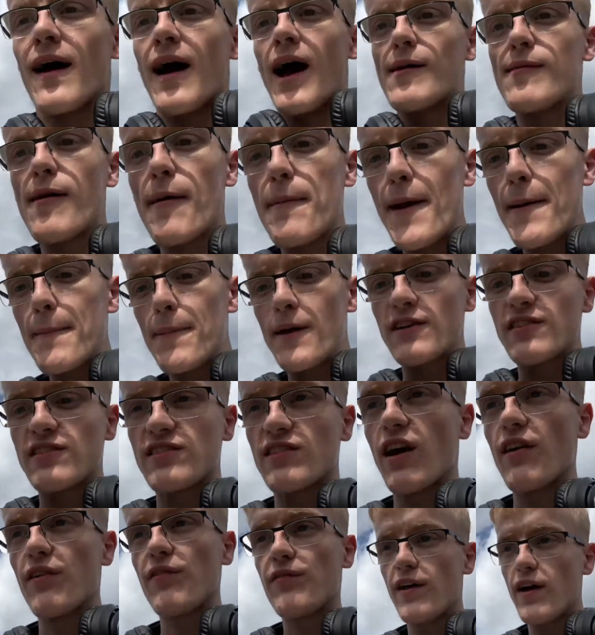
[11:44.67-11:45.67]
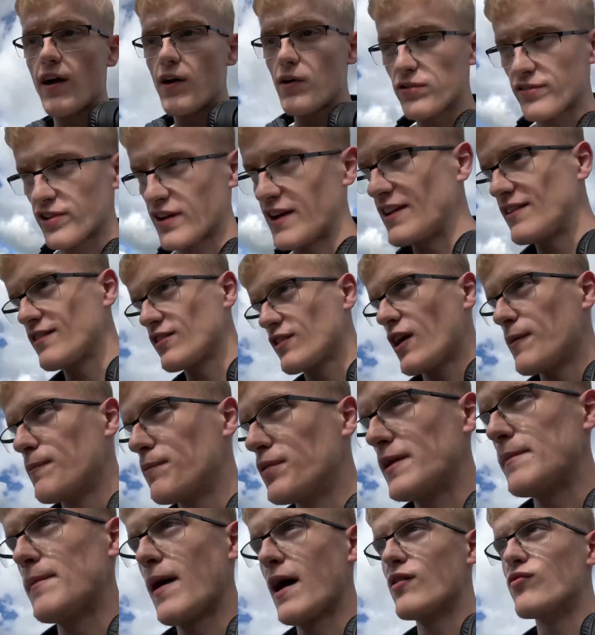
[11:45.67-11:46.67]
I'm a bit pissed off though, so I need to
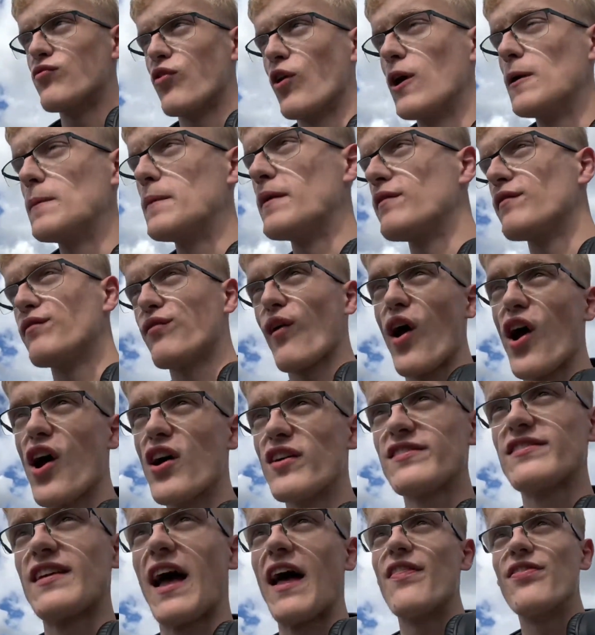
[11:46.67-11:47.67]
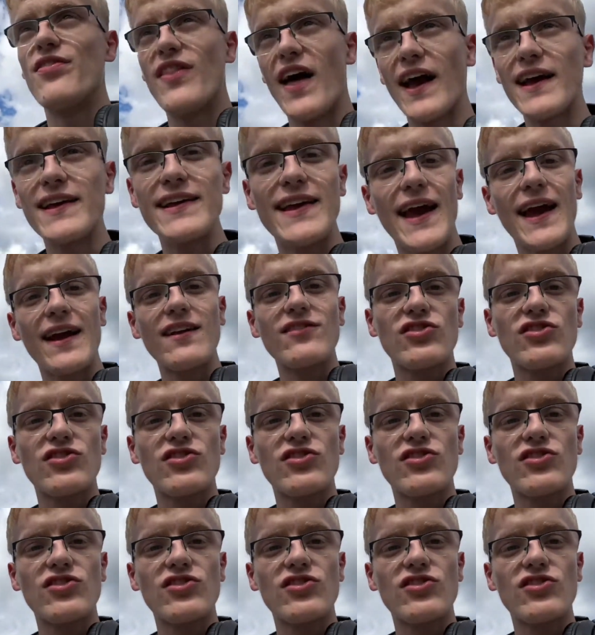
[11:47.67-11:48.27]
complete my enrolment first and then get into